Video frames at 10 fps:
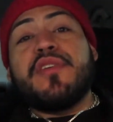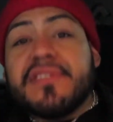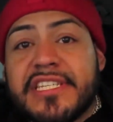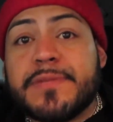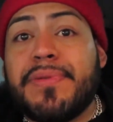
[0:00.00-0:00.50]

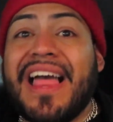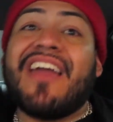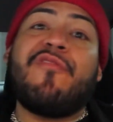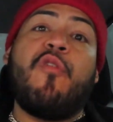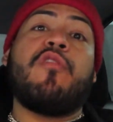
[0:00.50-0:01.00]
use this
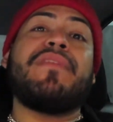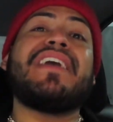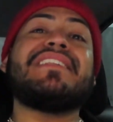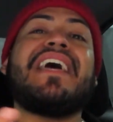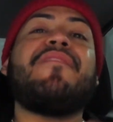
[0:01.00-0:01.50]
platform
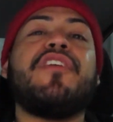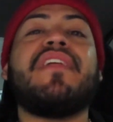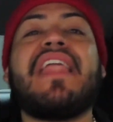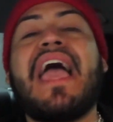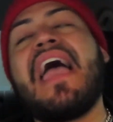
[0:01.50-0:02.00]
because I feel
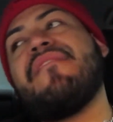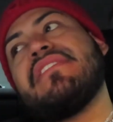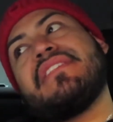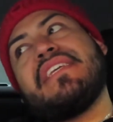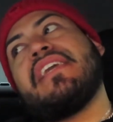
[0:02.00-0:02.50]
that I
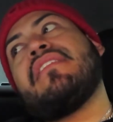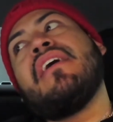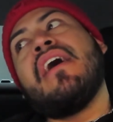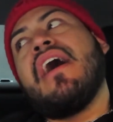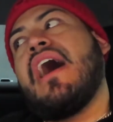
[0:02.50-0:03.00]
haven't seen
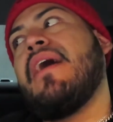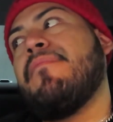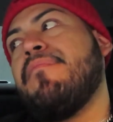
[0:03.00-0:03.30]
uh,